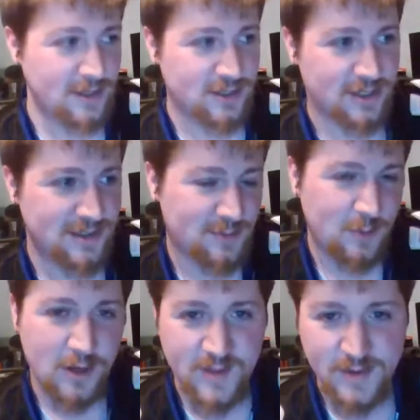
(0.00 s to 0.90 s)
He's just
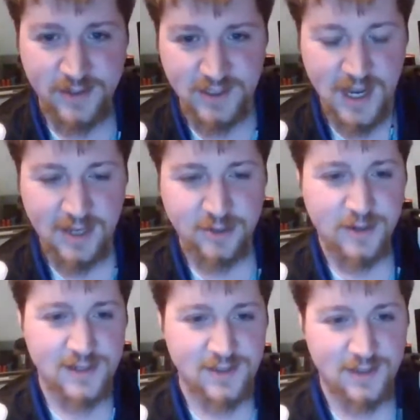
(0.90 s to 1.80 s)
one of the most
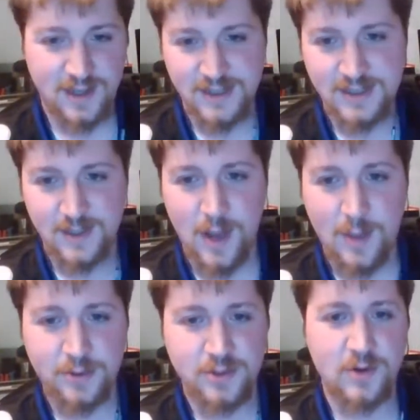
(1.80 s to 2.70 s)
dangerous, and he gets some
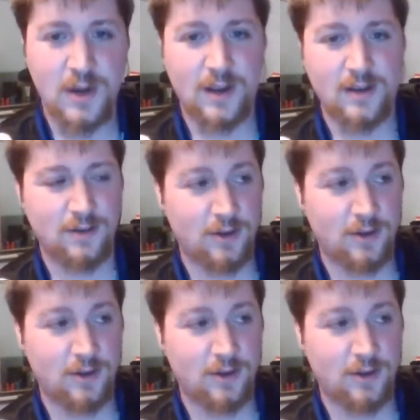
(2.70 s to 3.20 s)
opportunistic